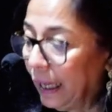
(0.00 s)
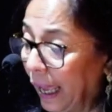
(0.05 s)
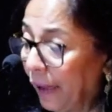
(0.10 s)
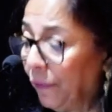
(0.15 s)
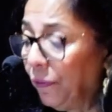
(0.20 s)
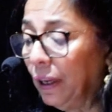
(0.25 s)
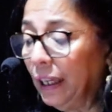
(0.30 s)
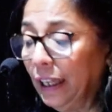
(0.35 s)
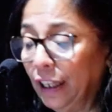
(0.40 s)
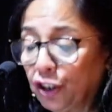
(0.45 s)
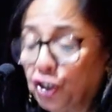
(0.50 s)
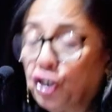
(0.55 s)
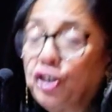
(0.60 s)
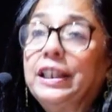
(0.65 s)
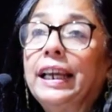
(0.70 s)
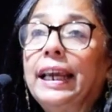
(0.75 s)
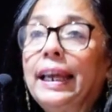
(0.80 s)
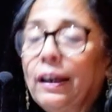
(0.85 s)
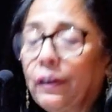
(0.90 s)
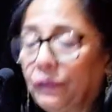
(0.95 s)
at each
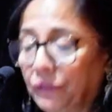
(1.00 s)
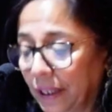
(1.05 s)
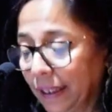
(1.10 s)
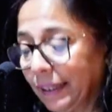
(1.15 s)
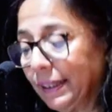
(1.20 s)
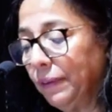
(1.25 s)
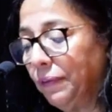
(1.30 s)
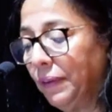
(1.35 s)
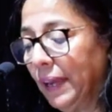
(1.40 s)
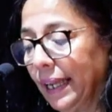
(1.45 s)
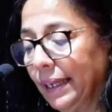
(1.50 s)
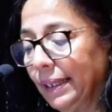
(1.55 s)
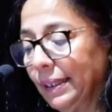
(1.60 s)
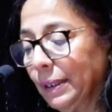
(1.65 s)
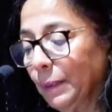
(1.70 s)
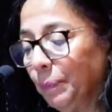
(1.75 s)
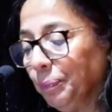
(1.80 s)
day of this event.